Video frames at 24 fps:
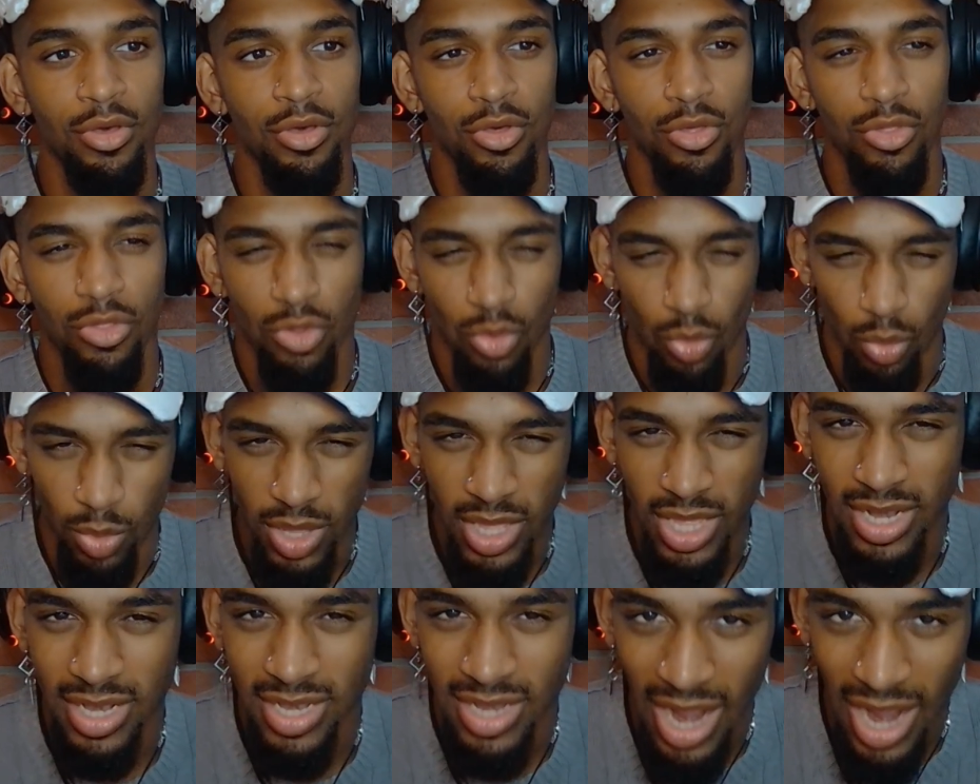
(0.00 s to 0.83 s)
So we
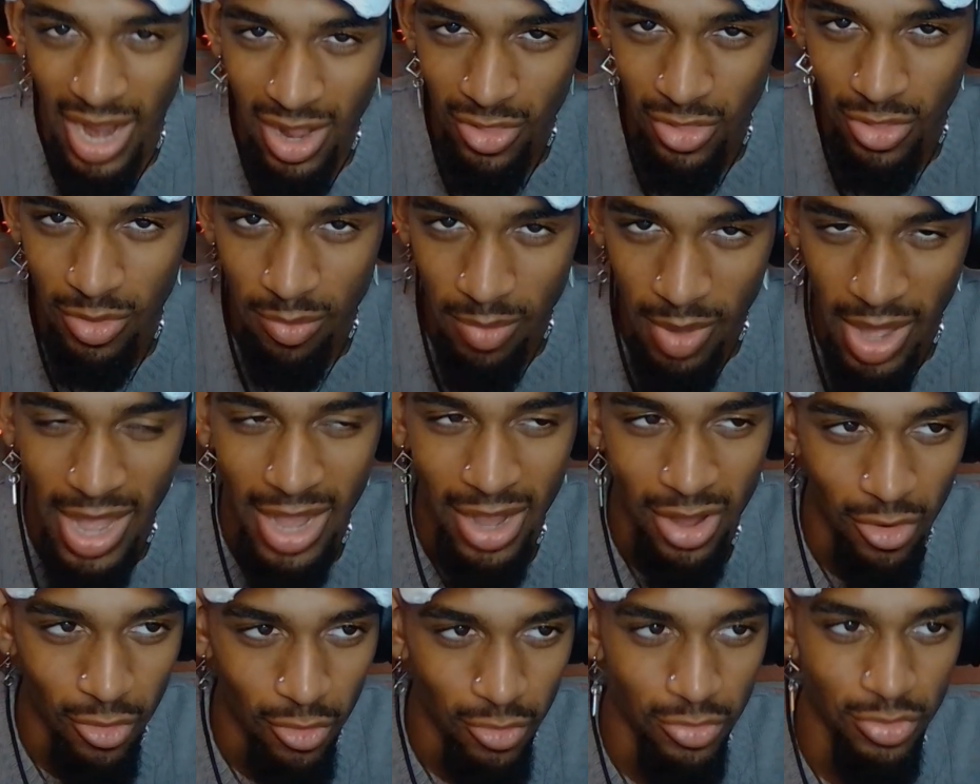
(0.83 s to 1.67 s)
can dial it
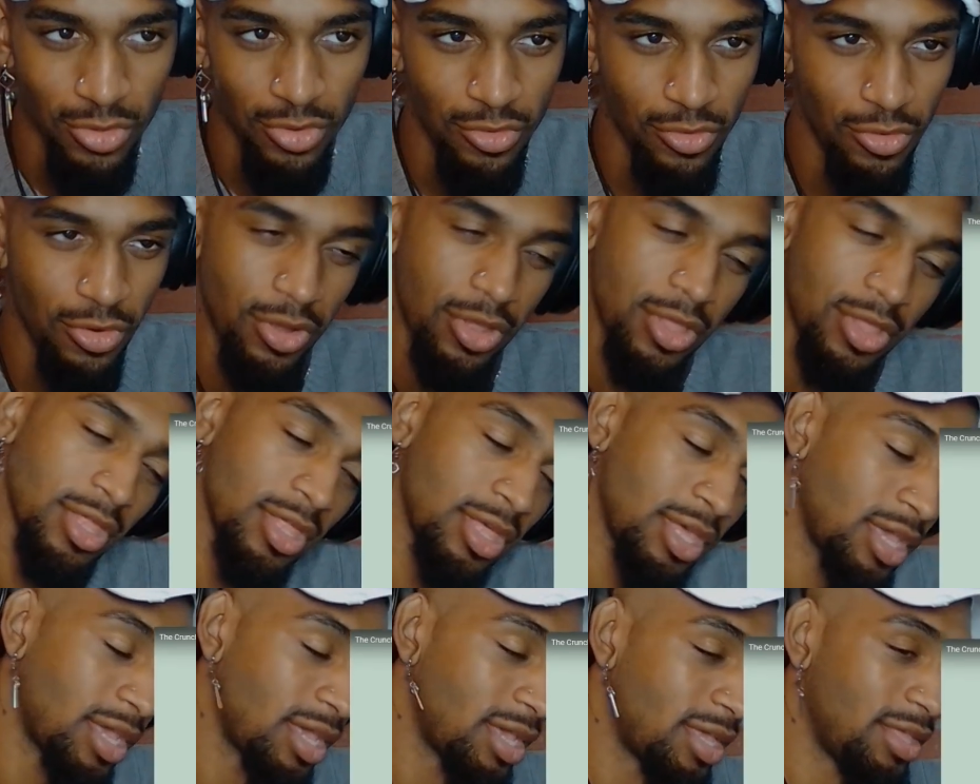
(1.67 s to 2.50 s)
back on the crunch.
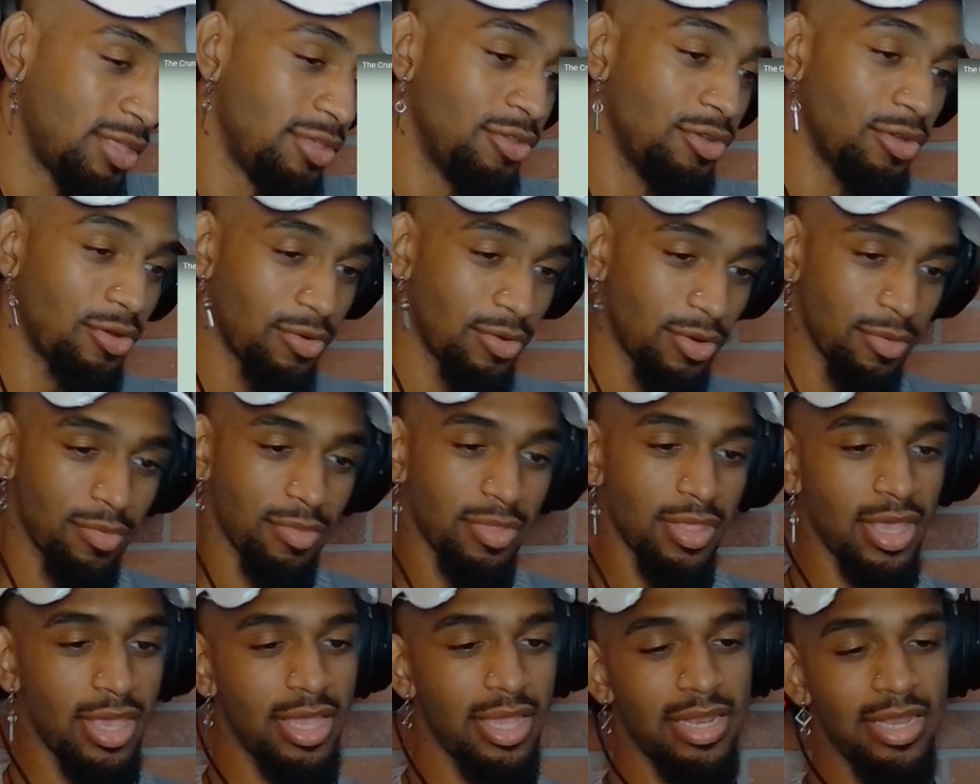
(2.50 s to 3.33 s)
Like, you know what I'm
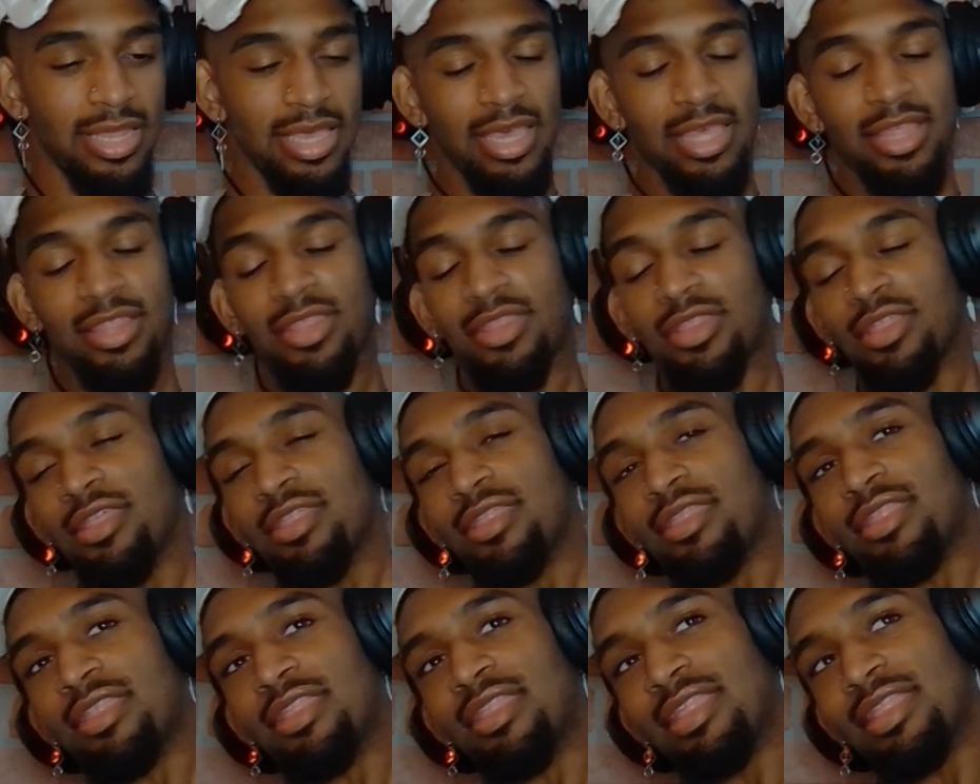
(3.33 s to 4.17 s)
saying? It's
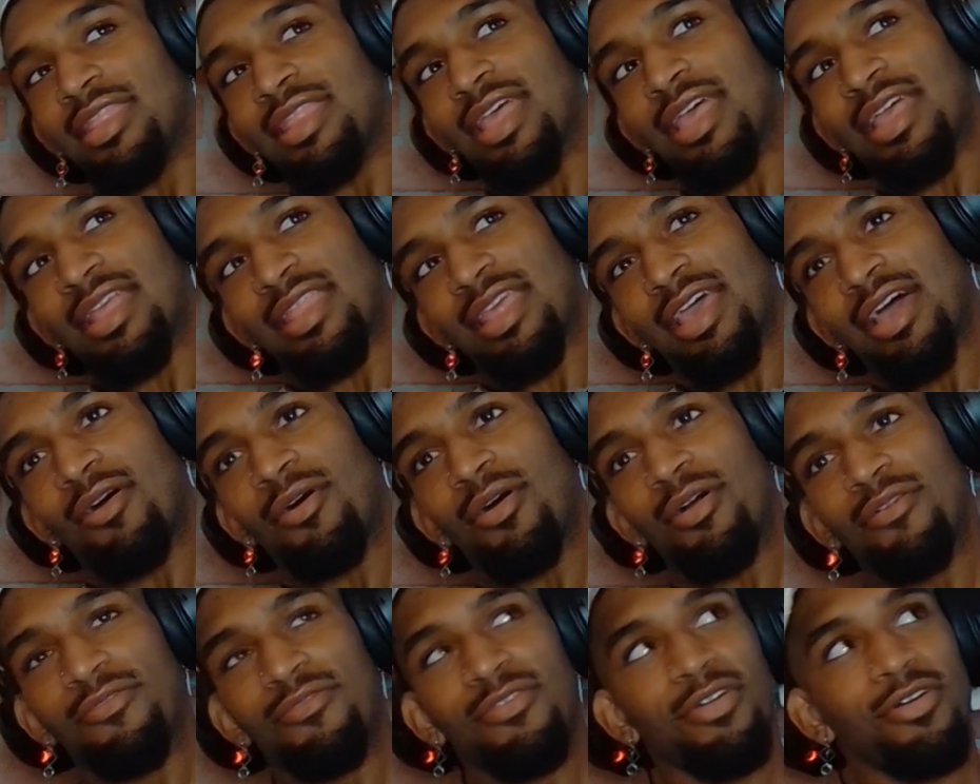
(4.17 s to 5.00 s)
just, that's
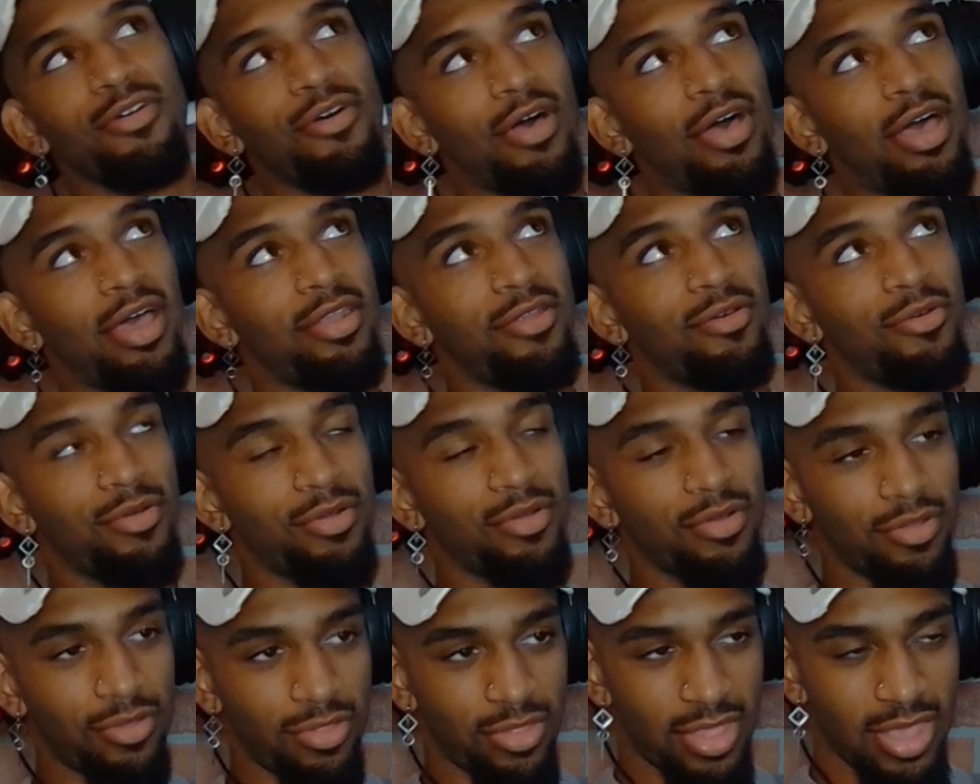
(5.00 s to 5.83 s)
how I feel. I don't
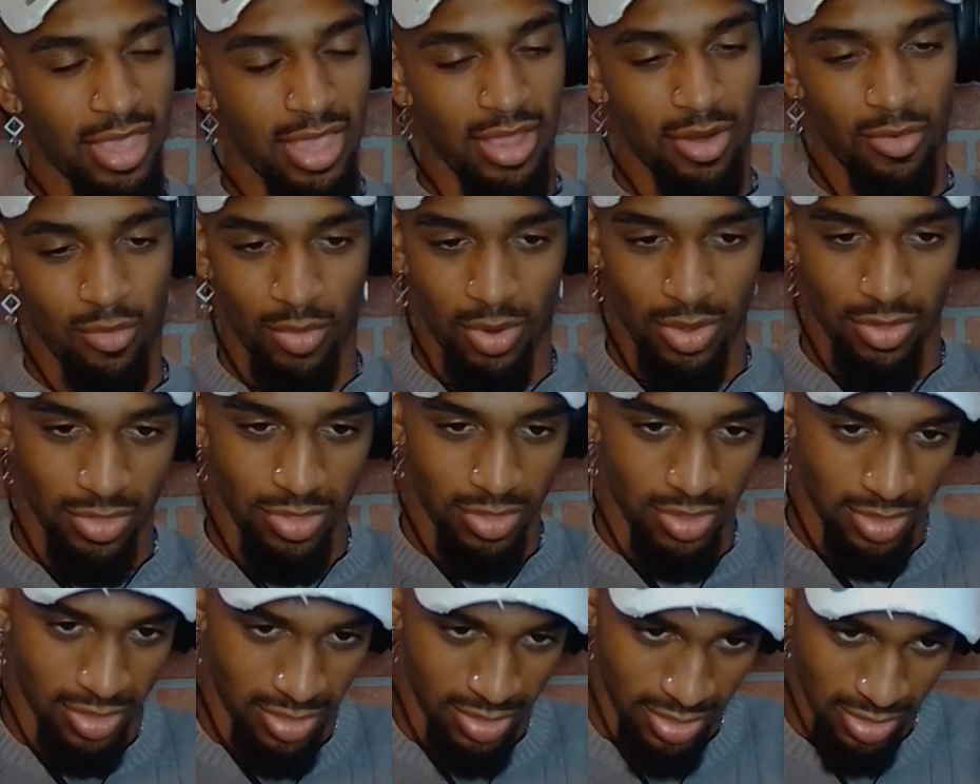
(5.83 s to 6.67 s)
understand where
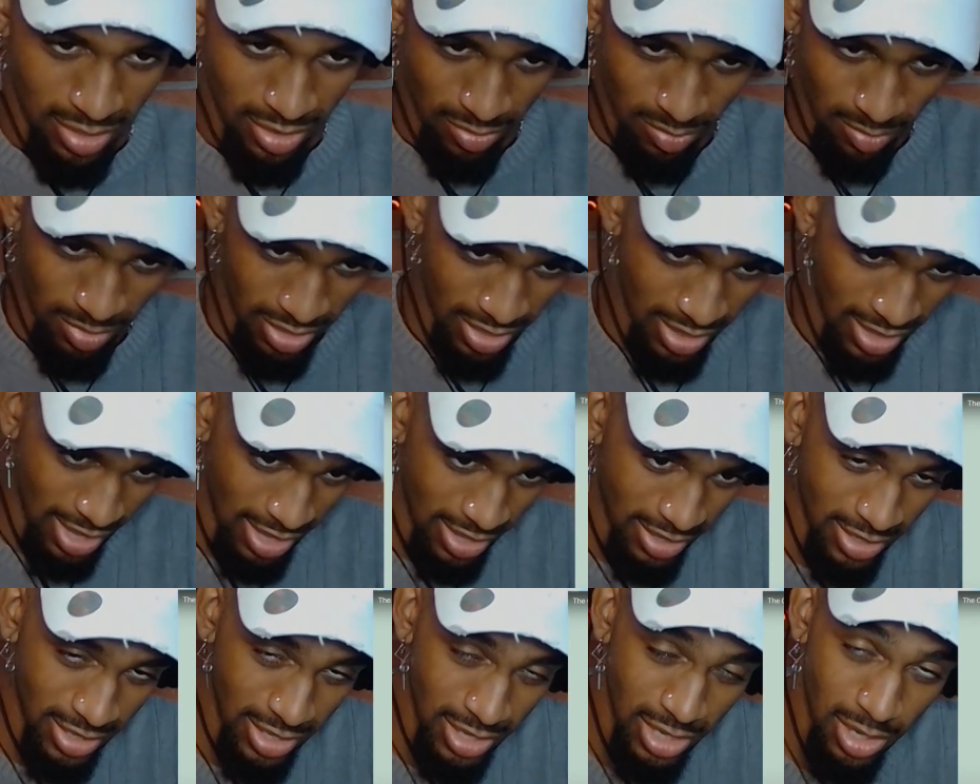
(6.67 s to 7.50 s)
this
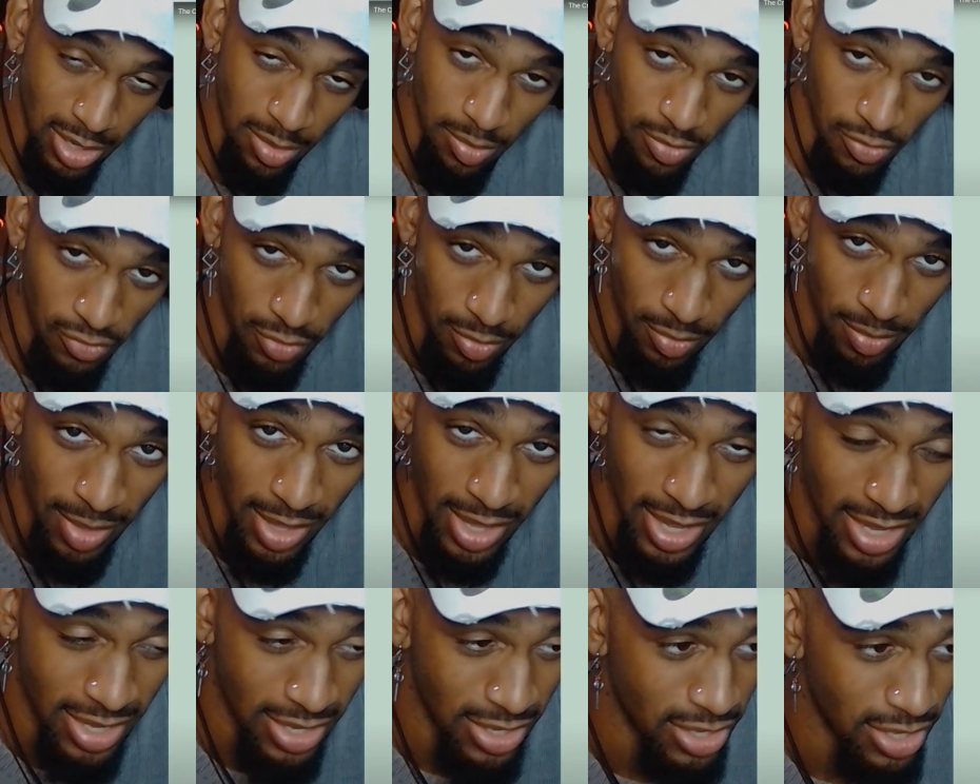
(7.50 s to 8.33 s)
mentality comes from
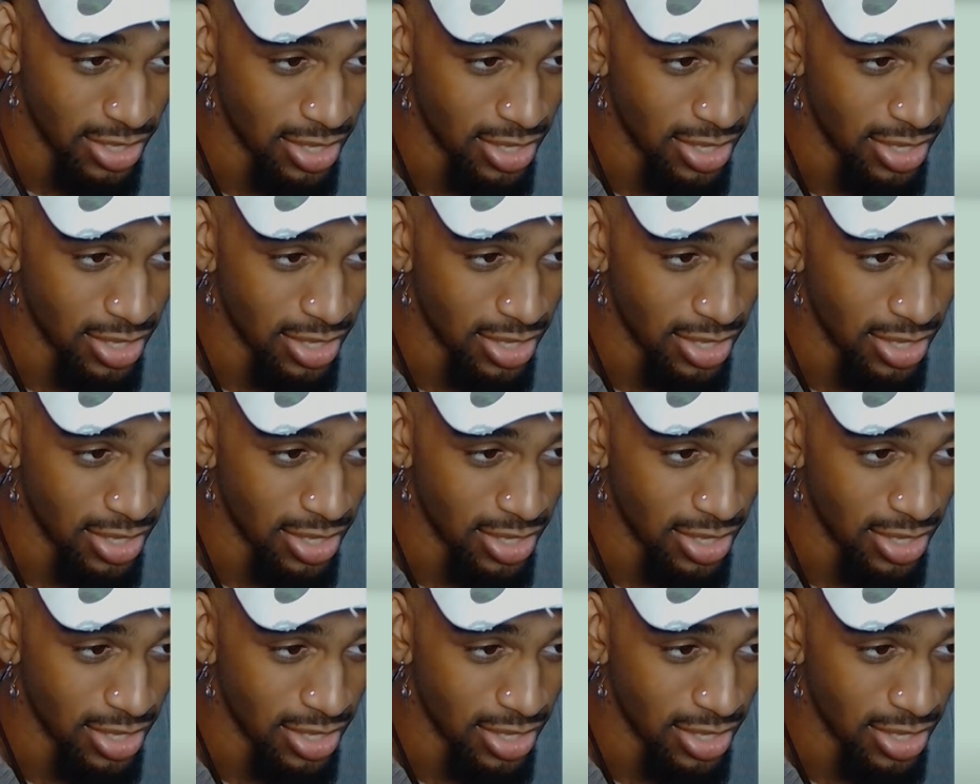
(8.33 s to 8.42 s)
that.